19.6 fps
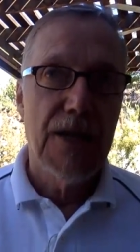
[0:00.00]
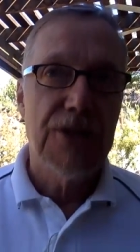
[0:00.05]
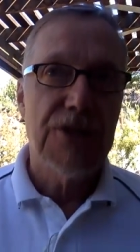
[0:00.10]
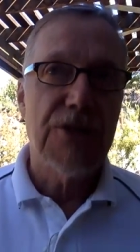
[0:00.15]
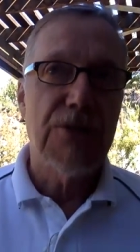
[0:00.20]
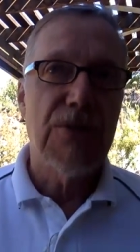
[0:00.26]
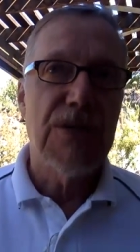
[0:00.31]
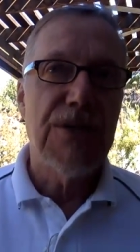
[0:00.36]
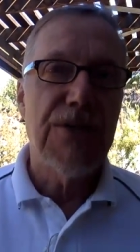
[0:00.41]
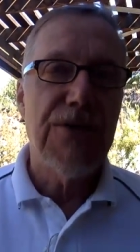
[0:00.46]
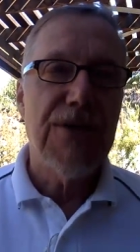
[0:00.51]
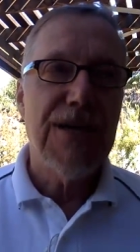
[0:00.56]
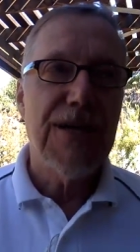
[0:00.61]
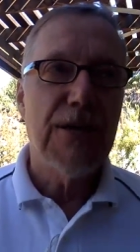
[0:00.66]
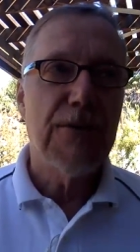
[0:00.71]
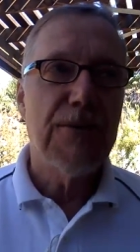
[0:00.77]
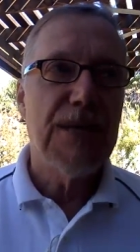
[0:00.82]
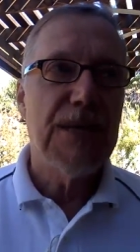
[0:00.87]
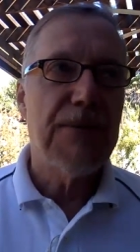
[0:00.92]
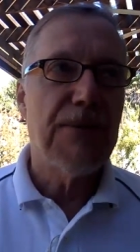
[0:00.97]
So when you
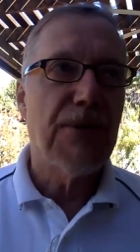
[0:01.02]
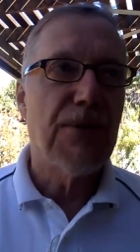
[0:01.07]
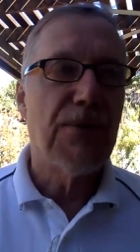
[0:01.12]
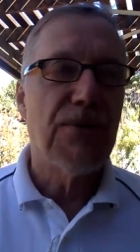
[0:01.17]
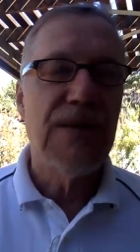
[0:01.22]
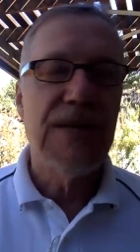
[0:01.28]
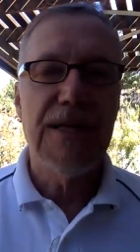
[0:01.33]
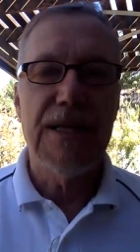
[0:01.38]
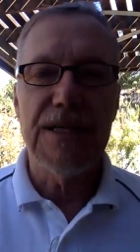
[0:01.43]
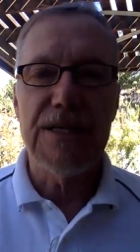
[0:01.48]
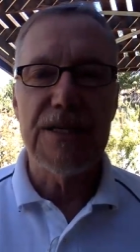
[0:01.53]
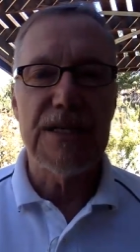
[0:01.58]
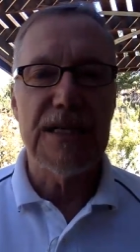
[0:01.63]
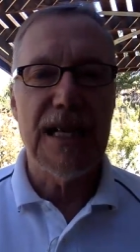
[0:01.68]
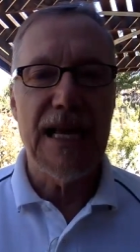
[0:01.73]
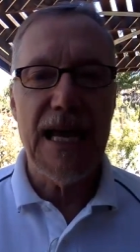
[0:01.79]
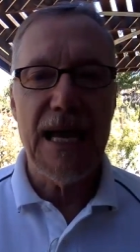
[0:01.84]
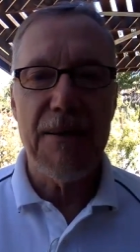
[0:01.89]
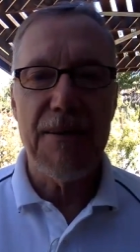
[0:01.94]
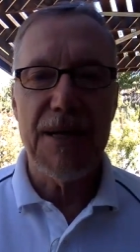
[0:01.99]
hear people really
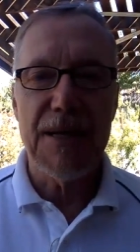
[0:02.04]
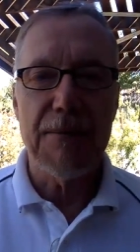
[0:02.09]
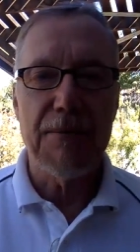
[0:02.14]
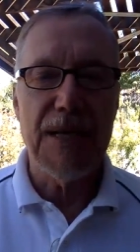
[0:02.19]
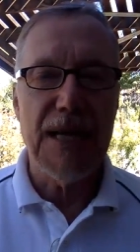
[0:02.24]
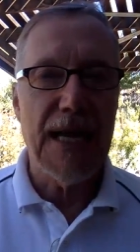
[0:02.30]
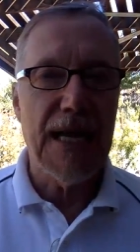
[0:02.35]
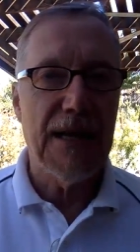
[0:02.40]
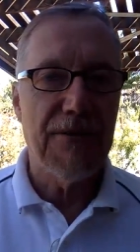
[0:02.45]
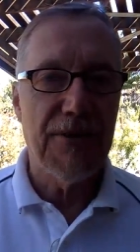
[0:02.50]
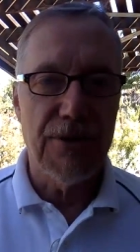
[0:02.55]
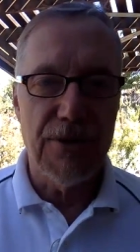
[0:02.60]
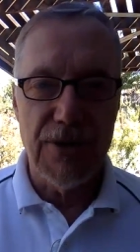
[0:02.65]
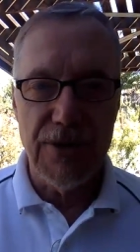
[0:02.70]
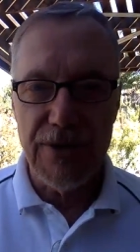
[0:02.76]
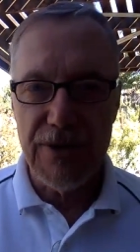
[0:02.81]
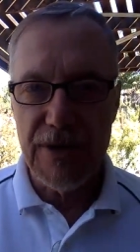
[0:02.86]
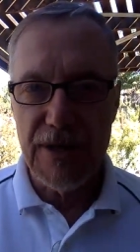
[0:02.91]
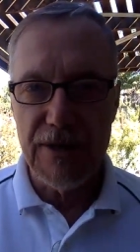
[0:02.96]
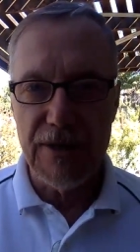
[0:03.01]
slamming
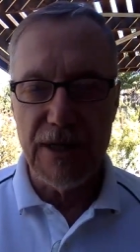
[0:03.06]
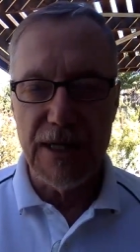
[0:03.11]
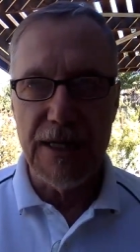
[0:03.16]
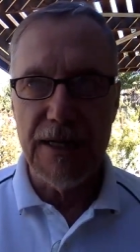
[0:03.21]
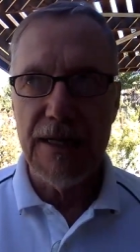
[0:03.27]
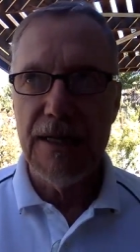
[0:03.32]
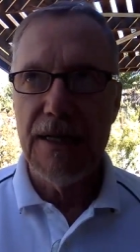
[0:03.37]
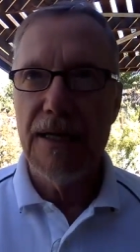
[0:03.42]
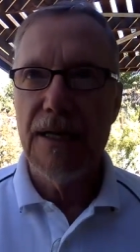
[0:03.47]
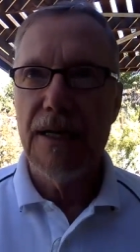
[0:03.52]
behavioral theory,